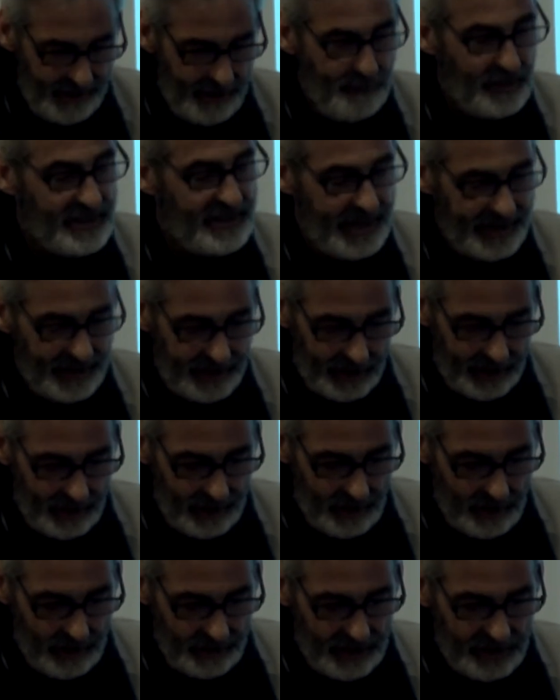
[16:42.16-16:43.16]
in particular
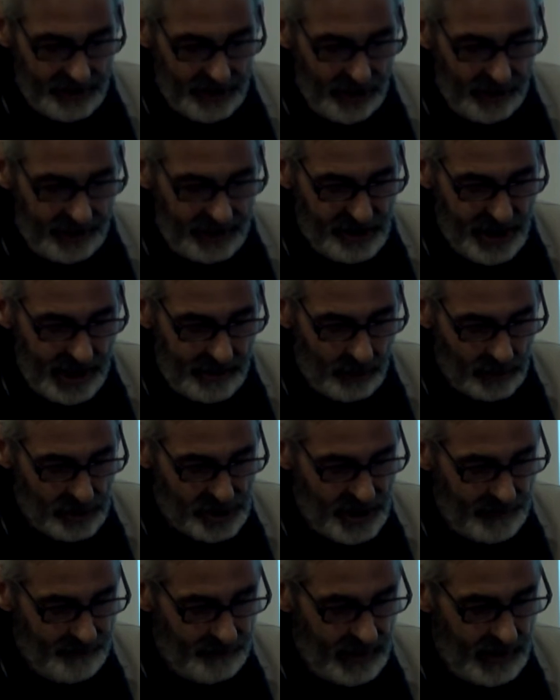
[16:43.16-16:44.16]
the Attorney
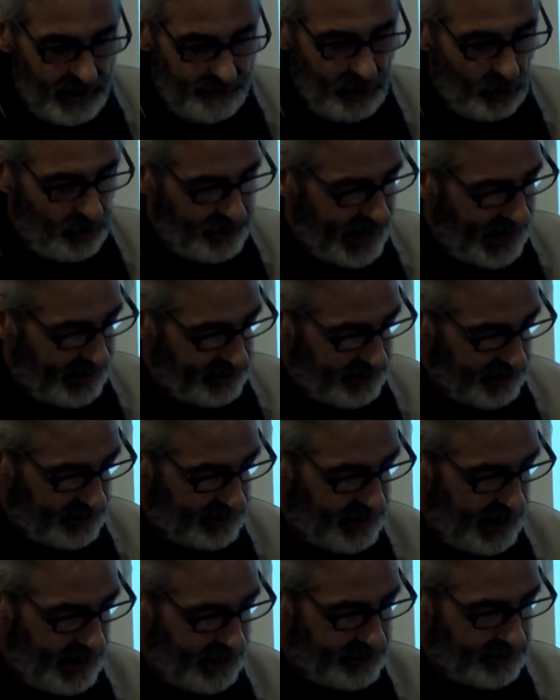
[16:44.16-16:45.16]
Generalship, but without
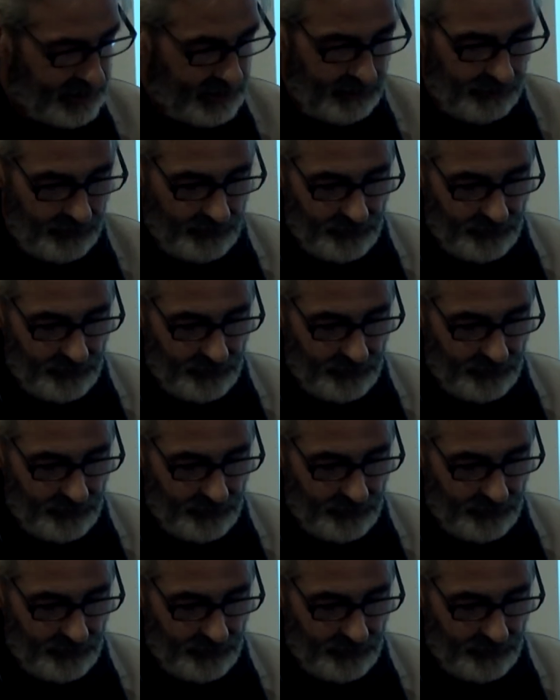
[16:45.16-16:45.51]
success.